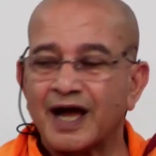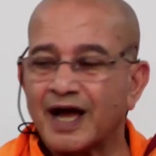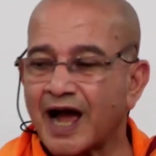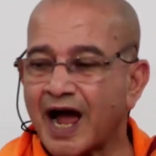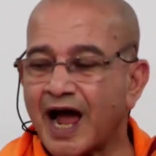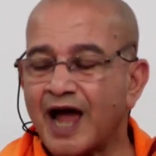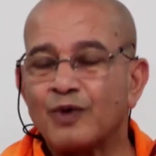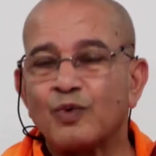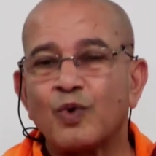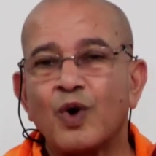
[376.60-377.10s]

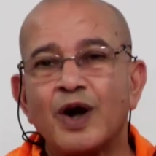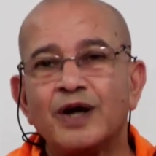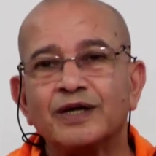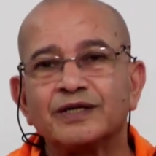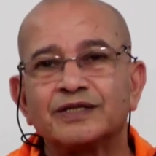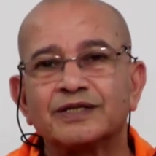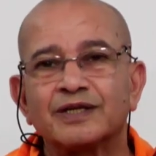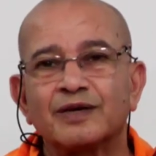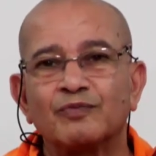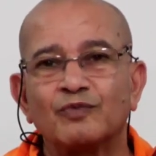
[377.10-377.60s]
I want
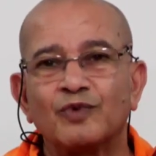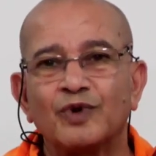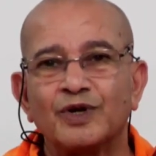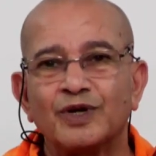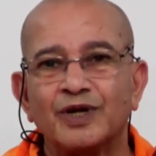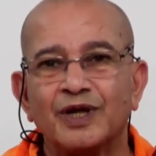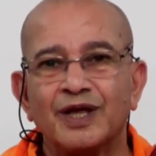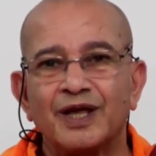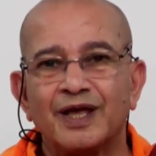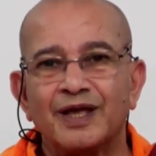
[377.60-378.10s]

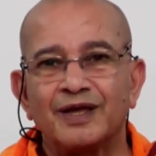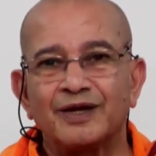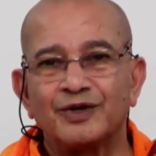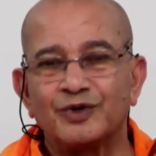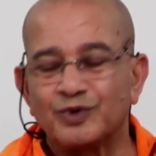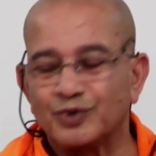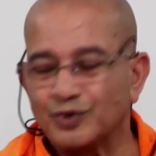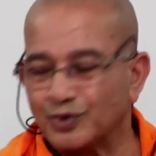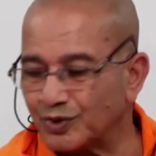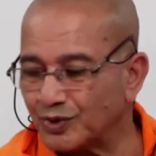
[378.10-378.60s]
someone
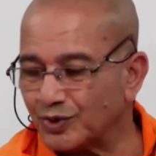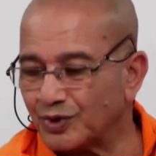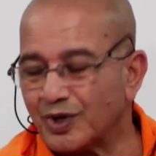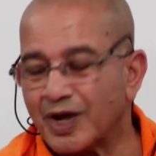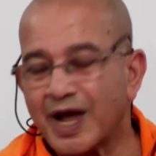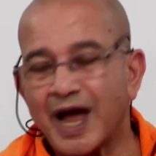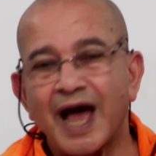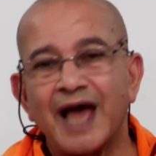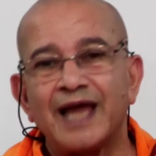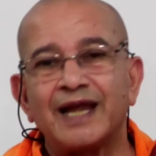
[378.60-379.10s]
to,
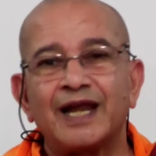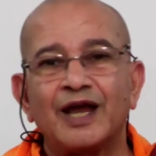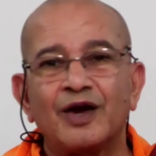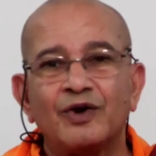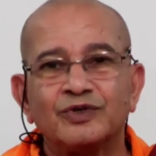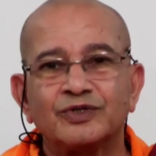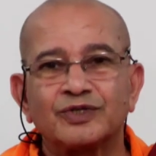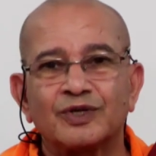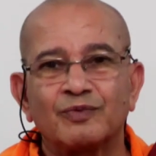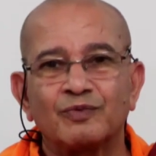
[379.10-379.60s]
I love
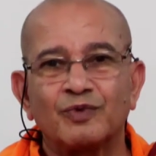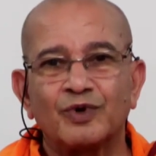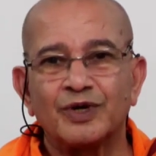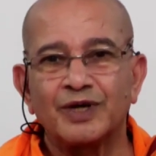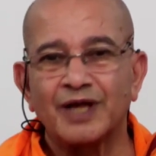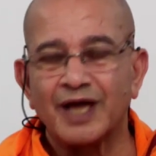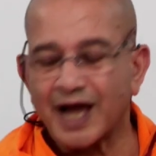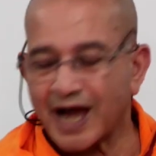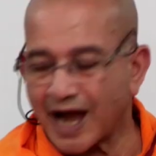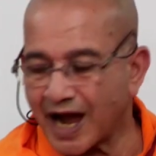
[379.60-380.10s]
someone,
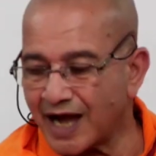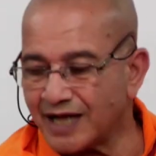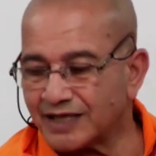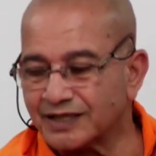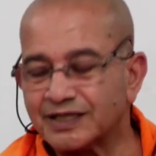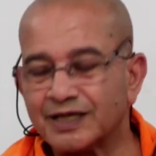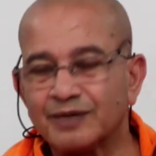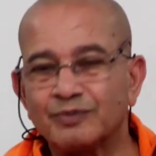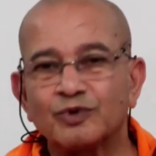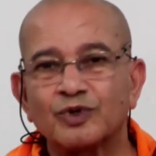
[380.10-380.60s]
ask
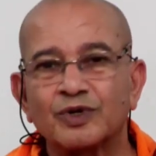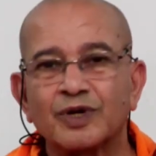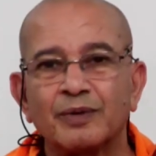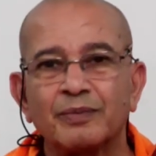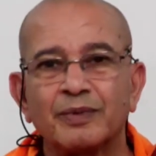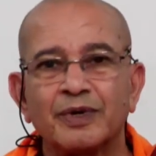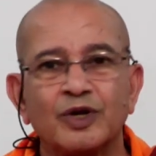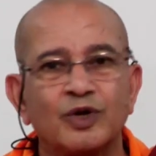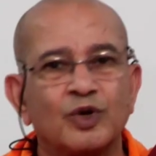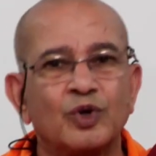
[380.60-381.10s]
them to
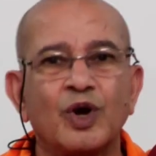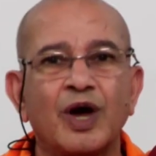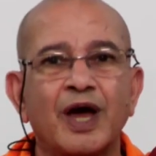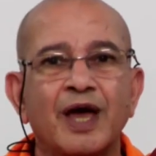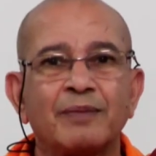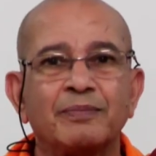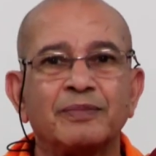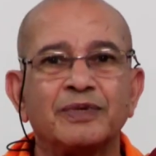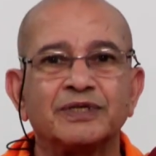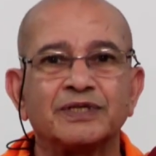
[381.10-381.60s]
come. No, I
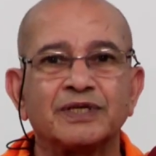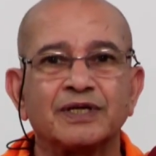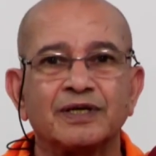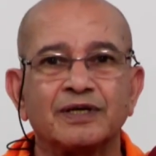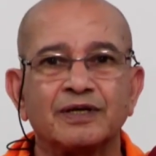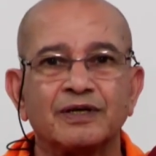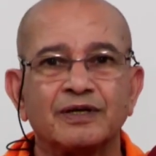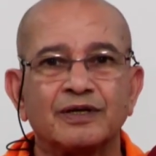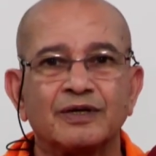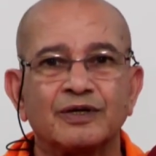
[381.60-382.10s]
am busy.
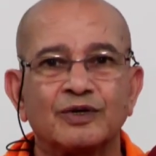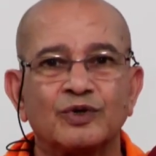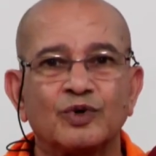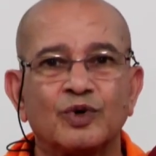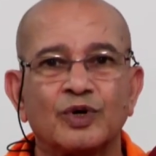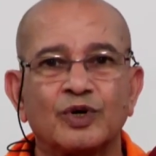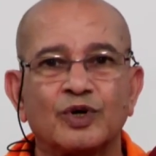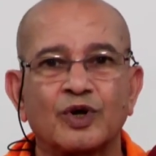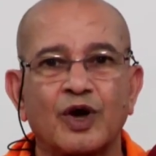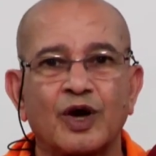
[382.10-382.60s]

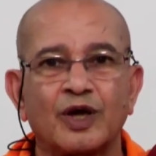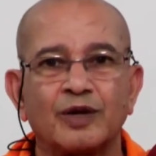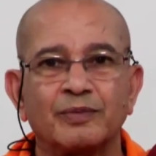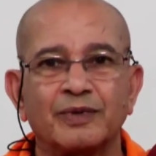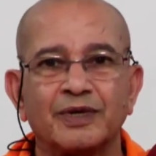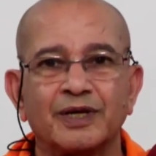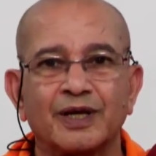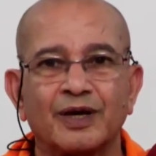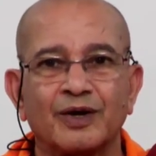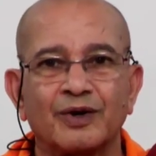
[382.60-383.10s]
Don't call me
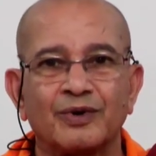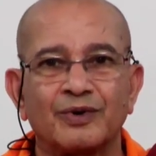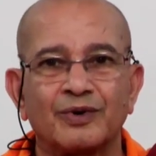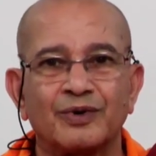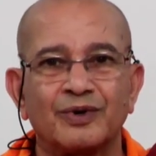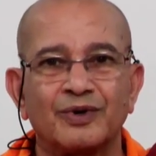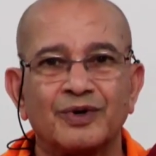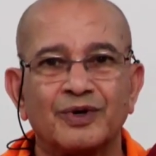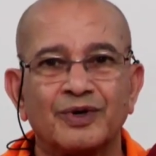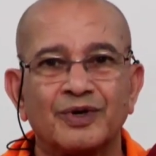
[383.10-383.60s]
now.
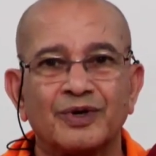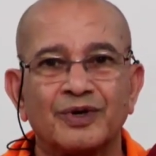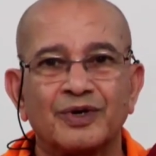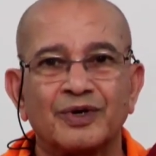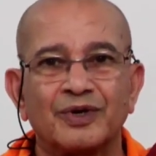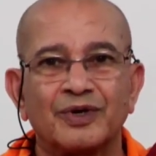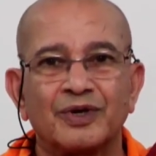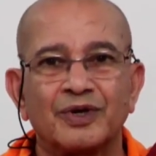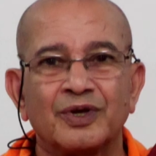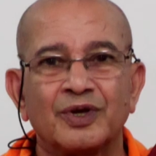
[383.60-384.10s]

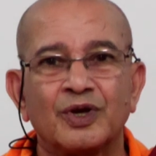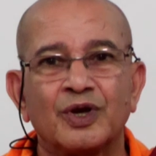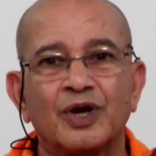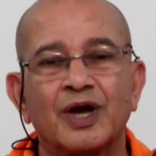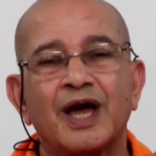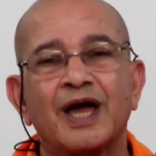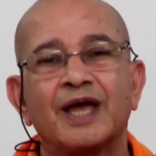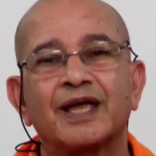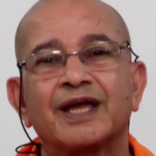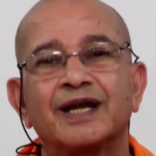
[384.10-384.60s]

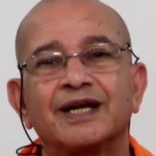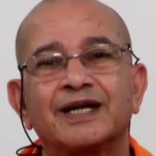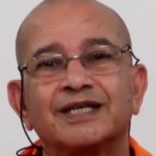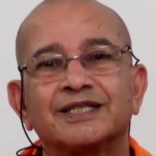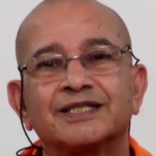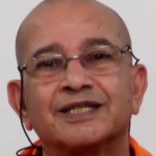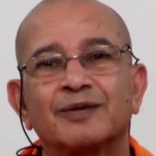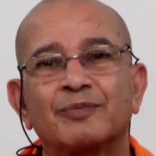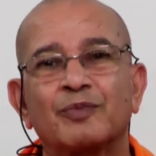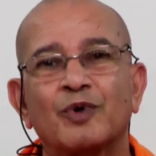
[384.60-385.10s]
I get
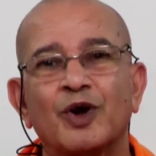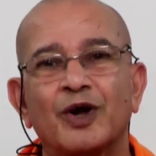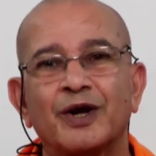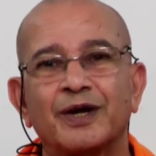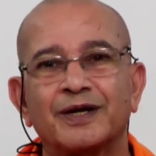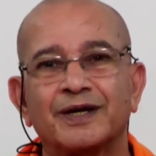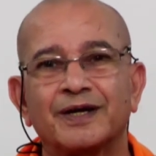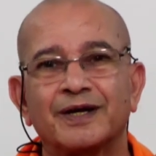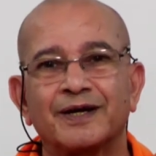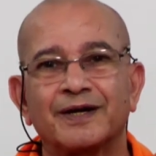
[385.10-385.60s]

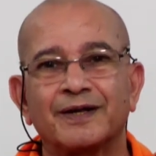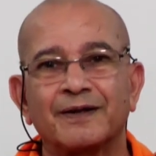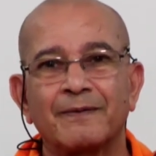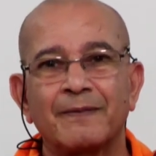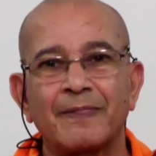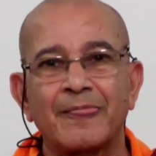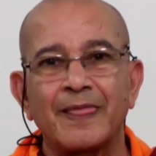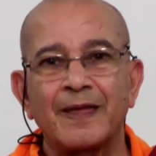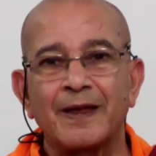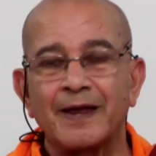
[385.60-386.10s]
disappointed.
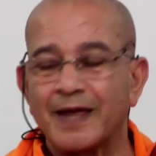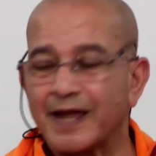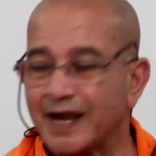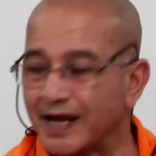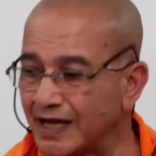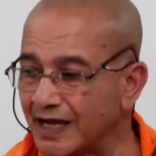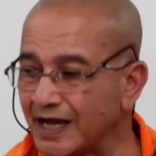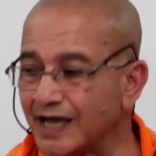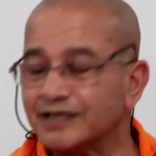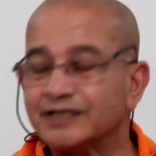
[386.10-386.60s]

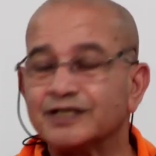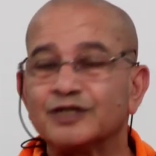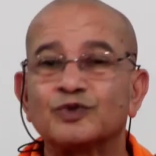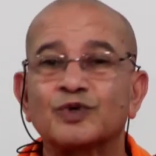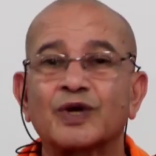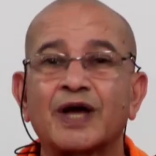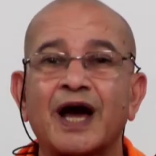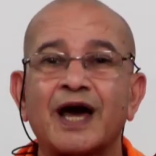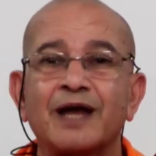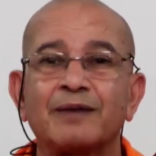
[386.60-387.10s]
He has his
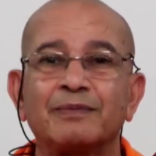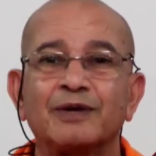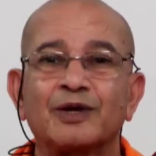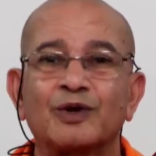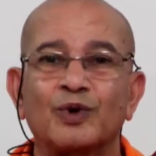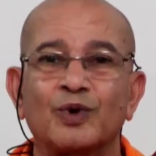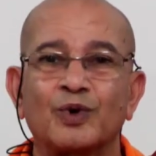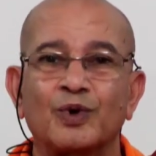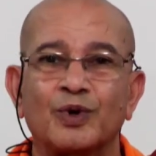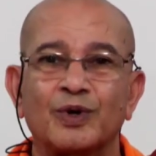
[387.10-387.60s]
karmic
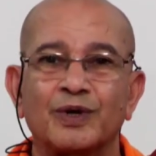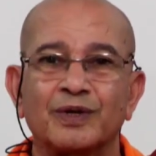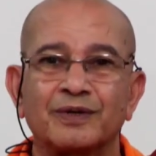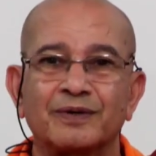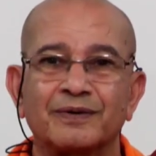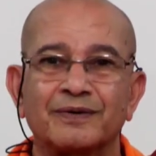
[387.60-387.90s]
load.